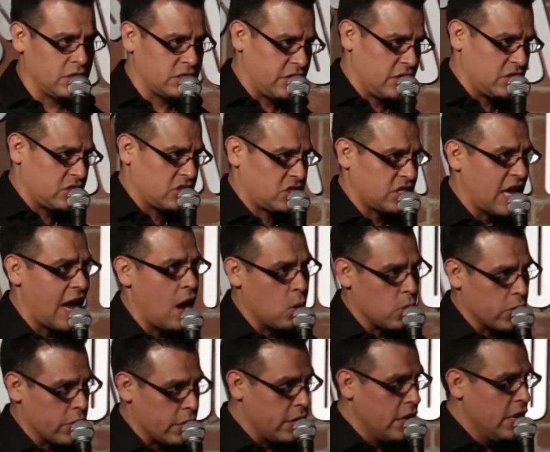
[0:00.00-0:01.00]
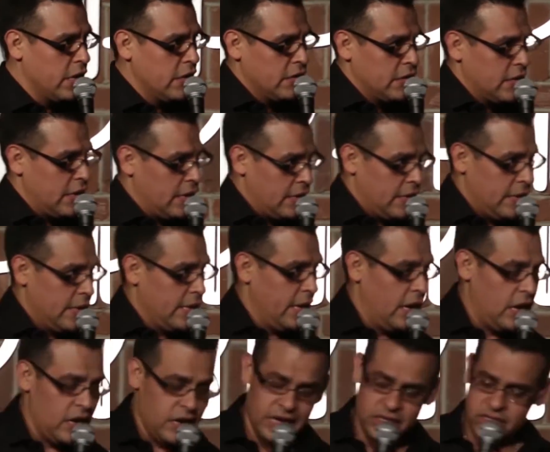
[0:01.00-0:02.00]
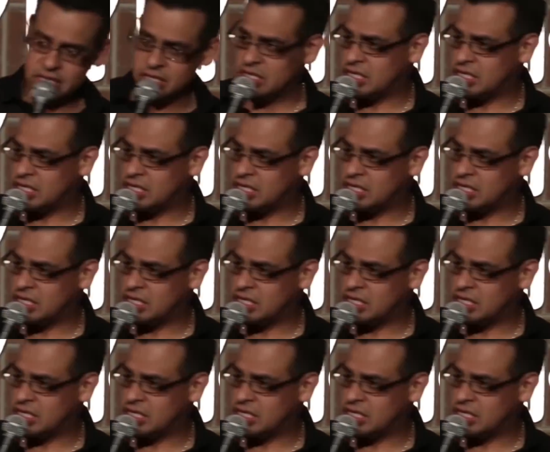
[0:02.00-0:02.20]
that says sour. Unless